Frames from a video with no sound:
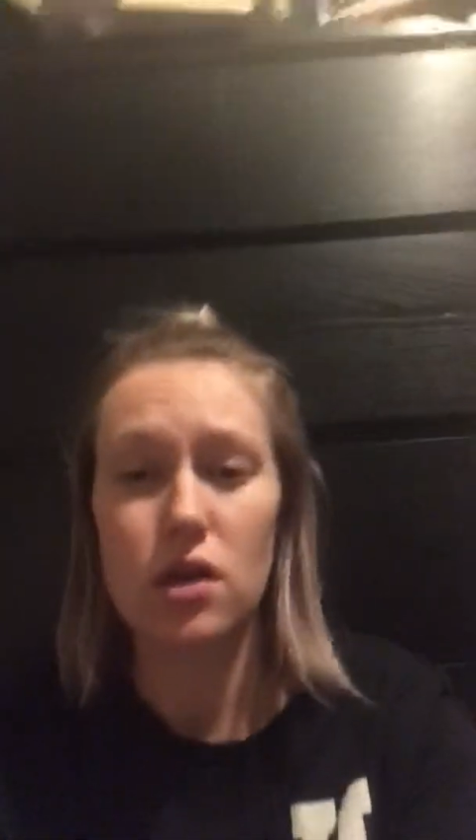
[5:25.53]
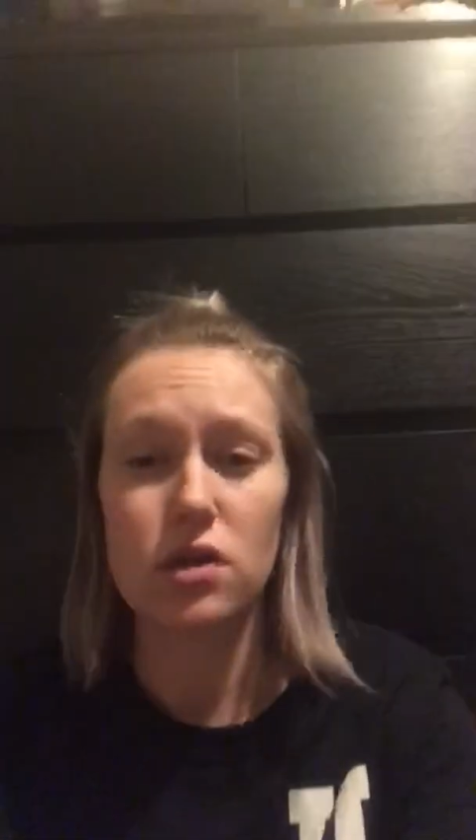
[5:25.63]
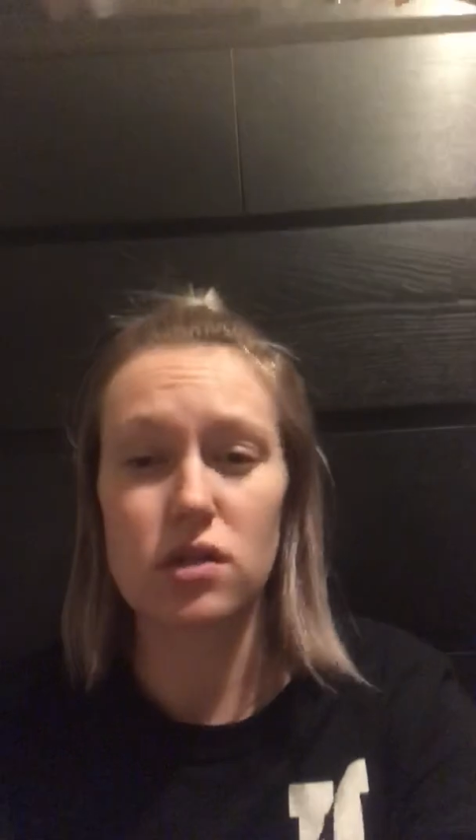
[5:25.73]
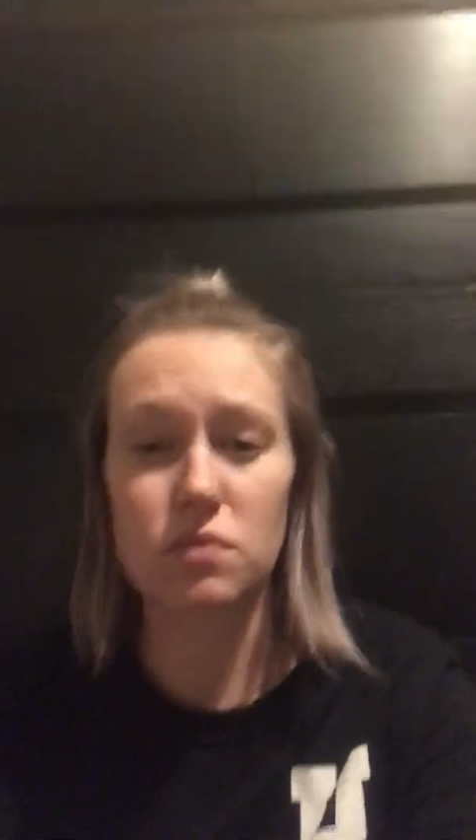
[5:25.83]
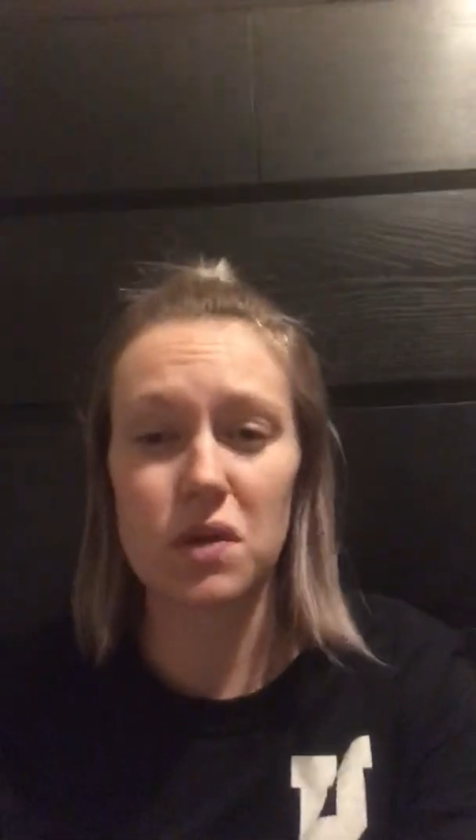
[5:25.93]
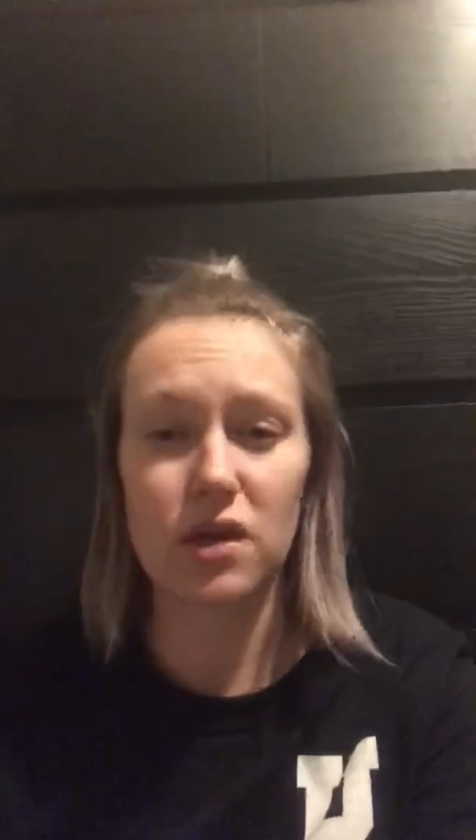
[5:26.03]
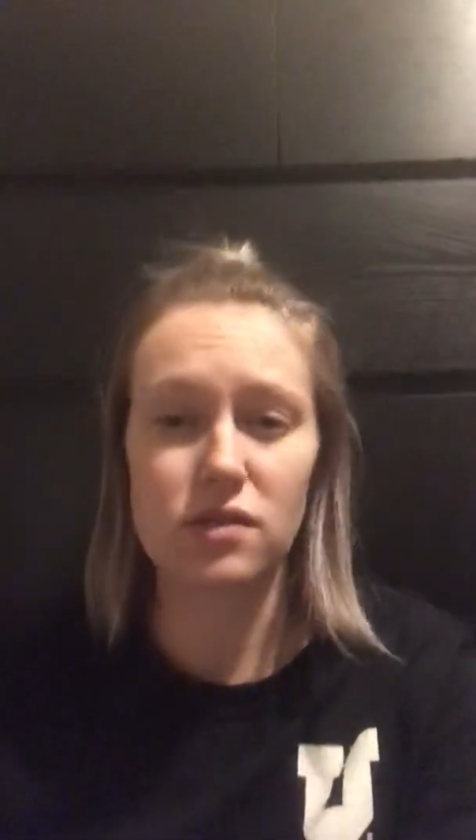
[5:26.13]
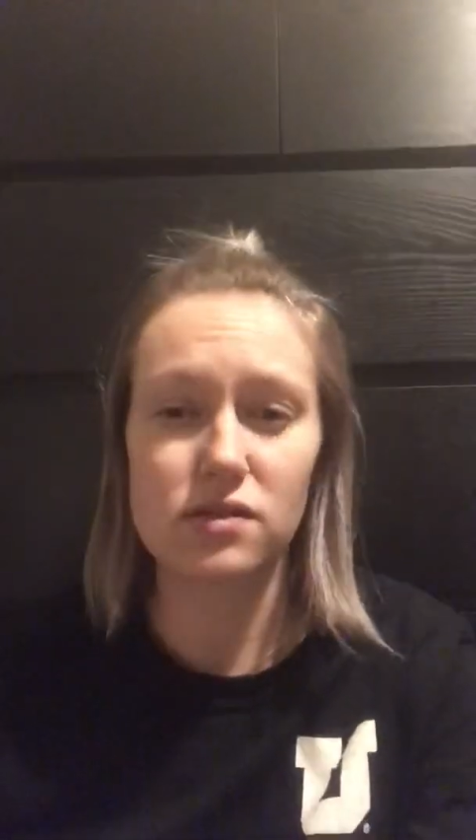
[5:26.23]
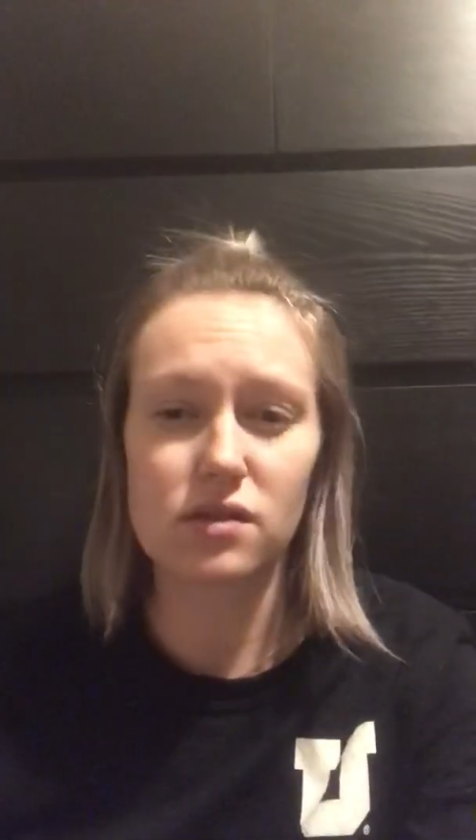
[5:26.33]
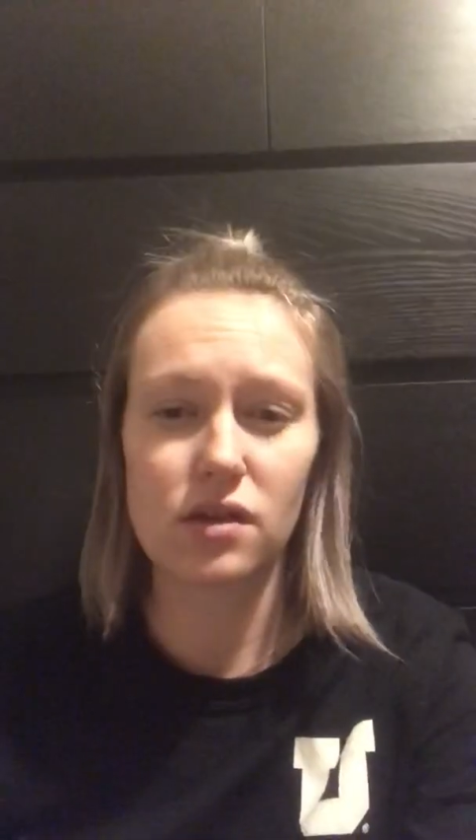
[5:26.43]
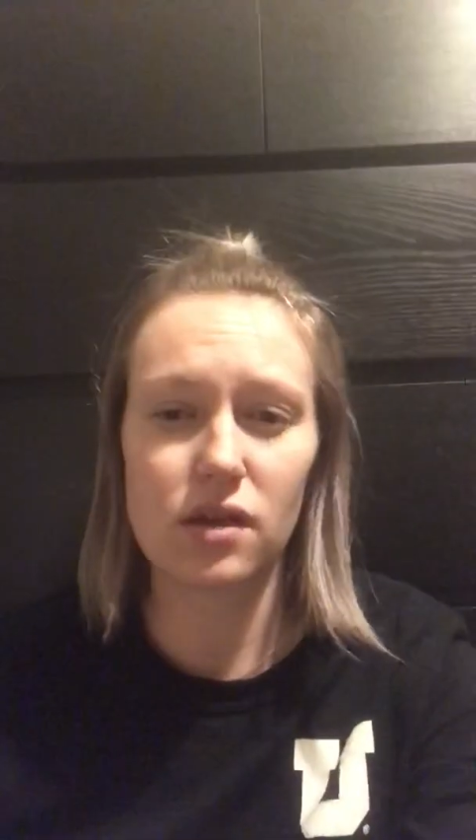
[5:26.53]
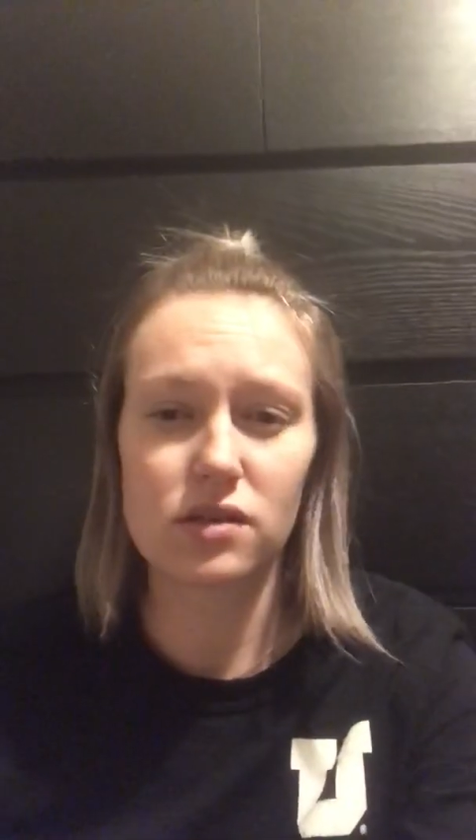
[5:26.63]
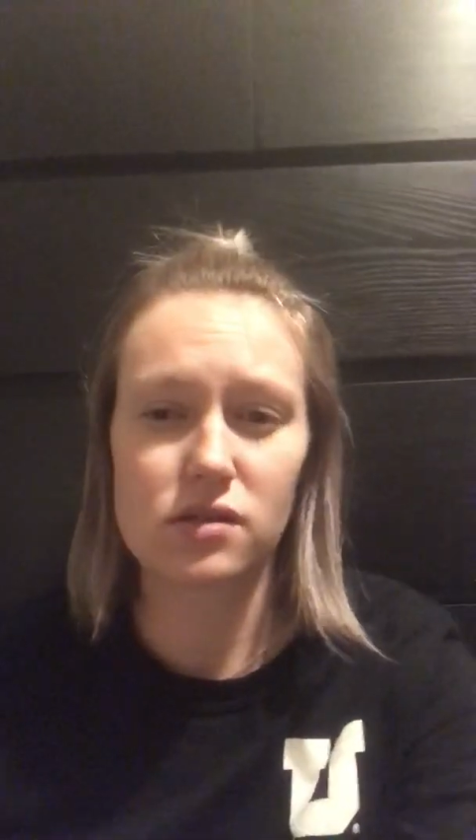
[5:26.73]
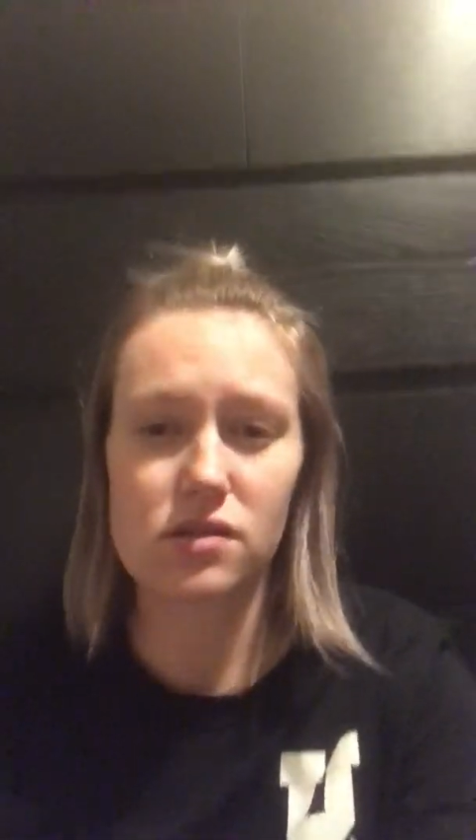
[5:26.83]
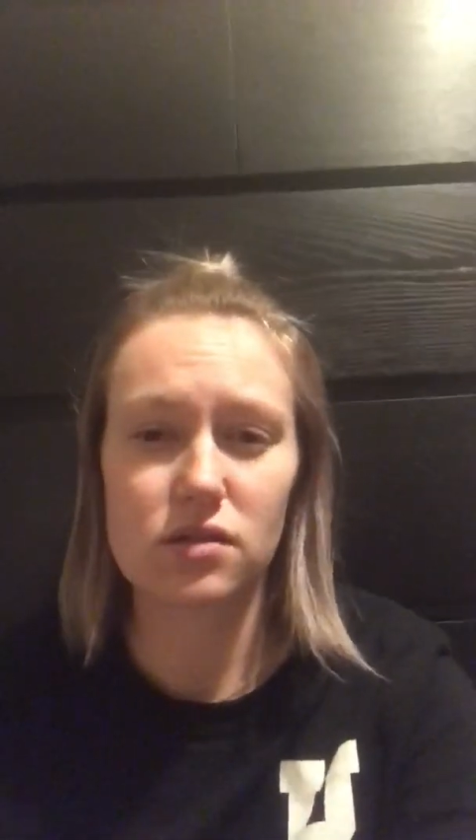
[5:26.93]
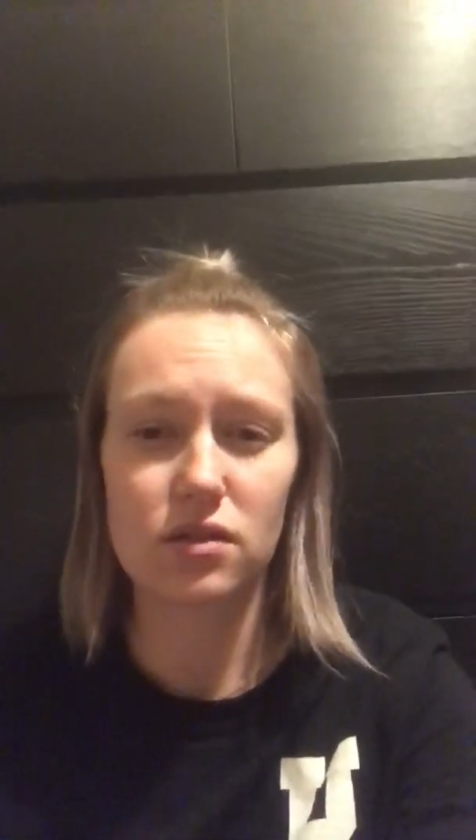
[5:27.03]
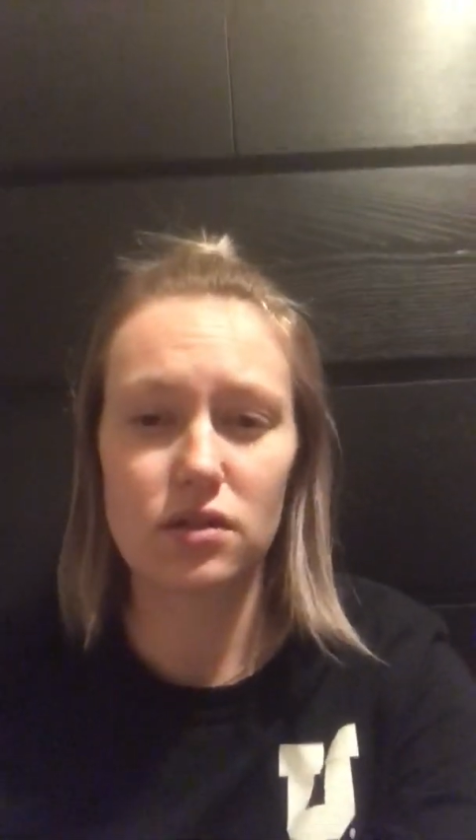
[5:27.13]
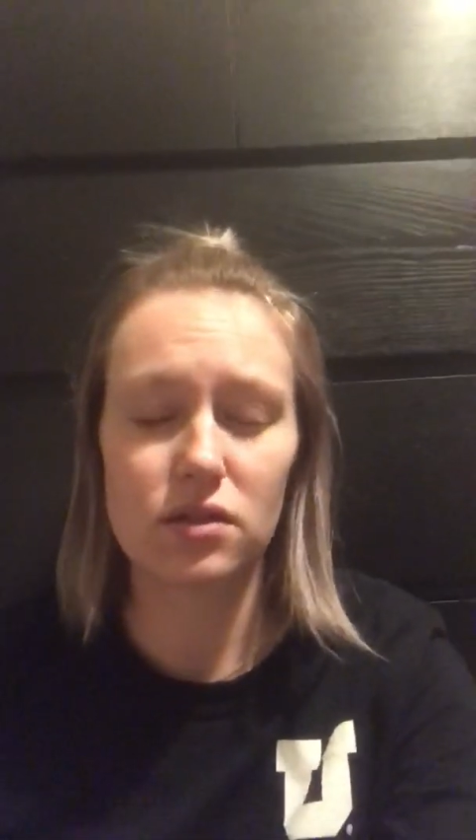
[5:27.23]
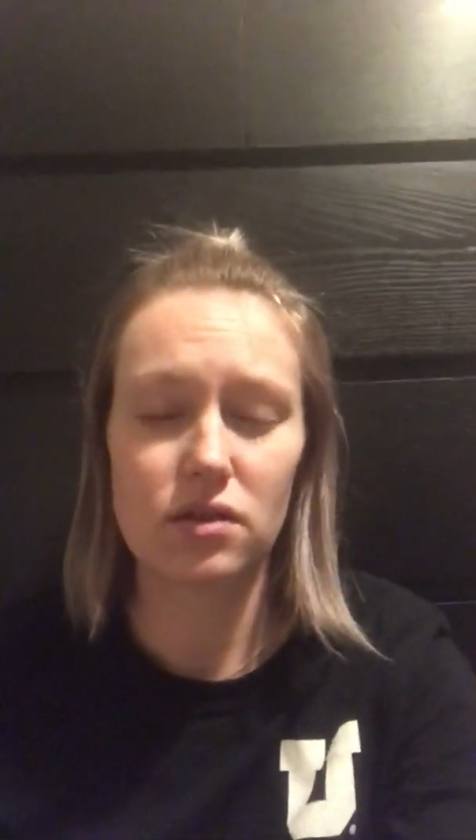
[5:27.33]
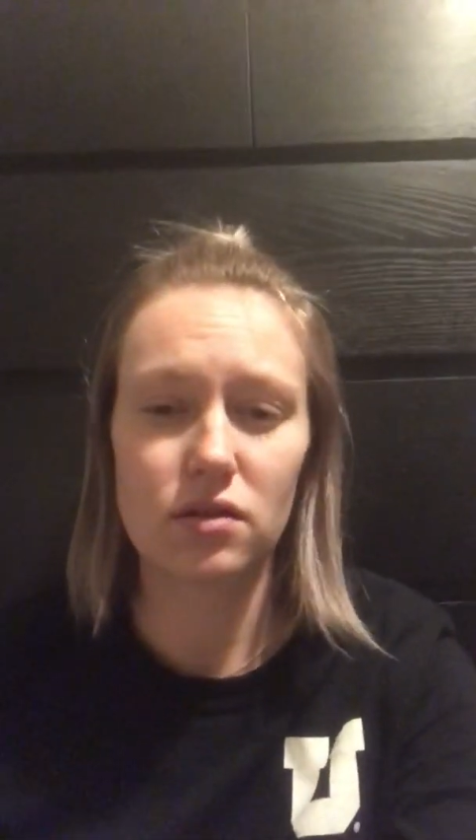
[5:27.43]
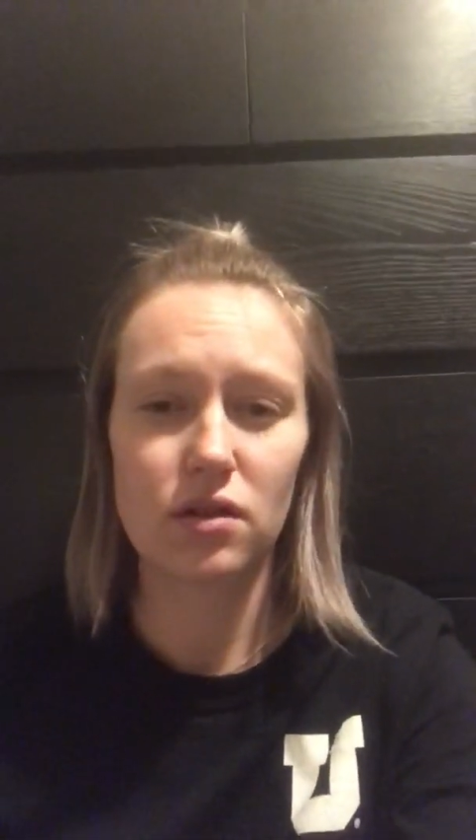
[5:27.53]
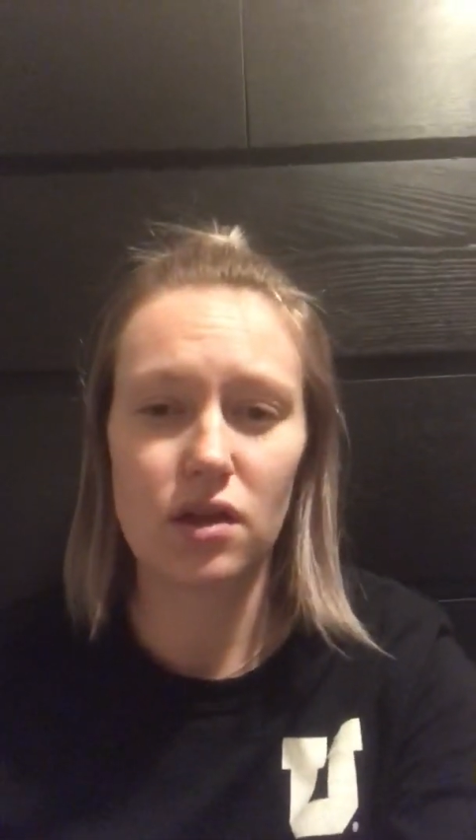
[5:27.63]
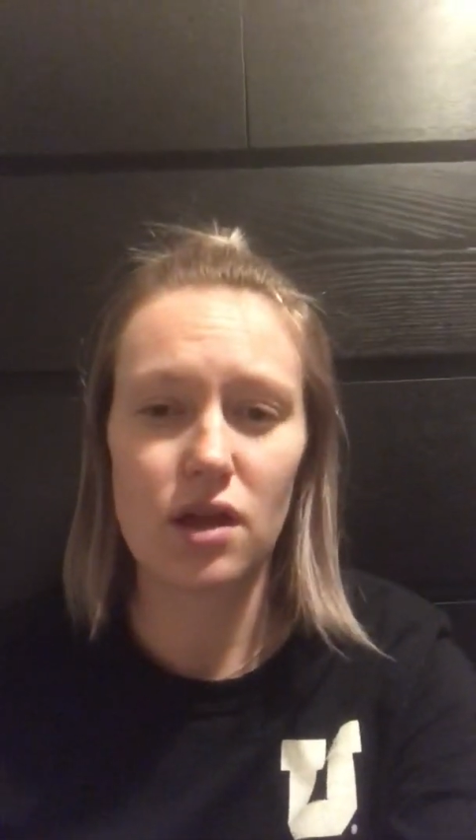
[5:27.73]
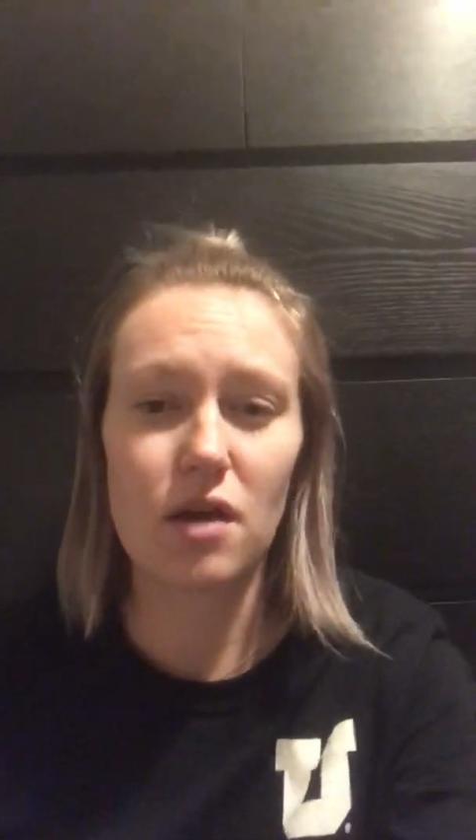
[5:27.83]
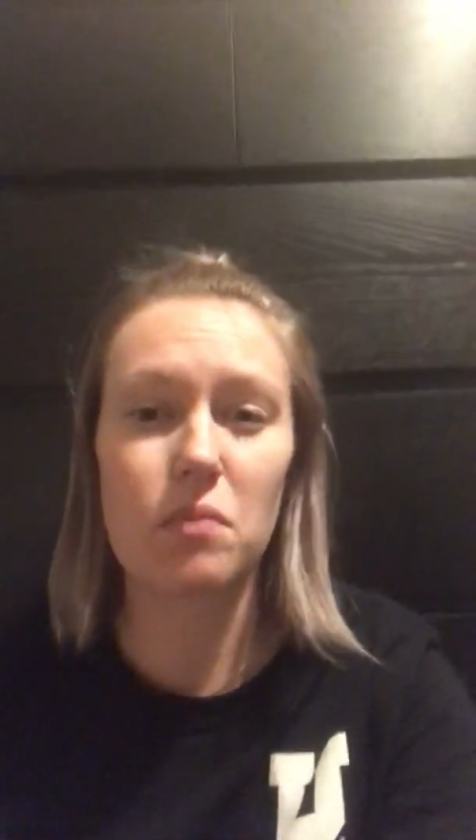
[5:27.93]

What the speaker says: just because it